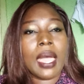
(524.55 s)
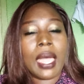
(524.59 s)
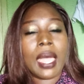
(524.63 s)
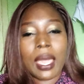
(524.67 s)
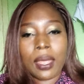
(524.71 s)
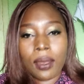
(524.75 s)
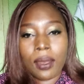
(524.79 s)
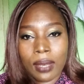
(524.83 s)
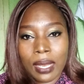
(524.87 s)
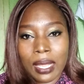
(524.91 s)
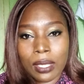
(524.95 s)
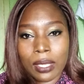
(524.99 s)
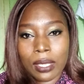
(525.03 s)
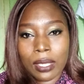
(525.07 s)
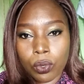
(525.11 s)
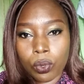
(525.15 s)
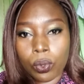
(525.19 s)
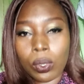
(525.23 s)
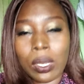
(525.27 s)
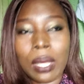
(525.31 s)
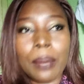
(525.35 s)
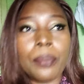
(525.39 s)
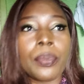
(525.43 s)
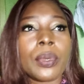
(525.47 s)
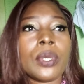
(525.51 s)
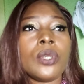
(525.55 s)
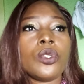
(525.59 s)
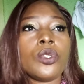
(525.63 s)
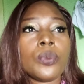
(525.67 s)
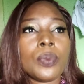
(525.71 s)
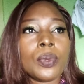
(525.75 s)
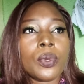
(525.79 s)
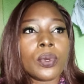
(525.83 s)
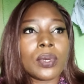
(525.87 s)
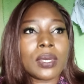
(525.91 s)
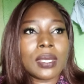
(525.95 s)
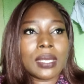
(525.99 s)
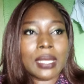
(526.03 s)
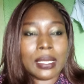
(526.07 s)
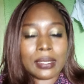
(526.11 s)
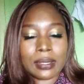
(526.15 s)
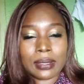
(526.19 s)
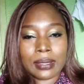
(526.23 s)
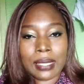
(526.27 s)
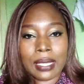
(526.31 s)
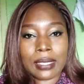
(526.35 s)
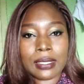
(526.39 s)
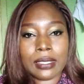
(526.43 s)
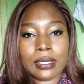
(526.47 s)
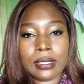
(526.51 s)
another tool i'm going to be looking at
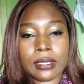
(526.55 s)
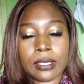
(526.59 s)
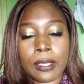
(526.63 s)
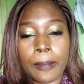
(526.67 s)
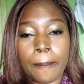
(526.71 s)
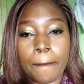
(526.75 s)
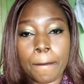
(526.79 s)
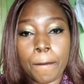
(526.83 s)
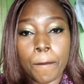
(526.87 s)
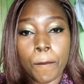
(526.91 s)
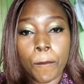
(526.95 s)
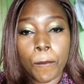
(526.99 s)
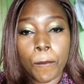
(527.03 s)
that is um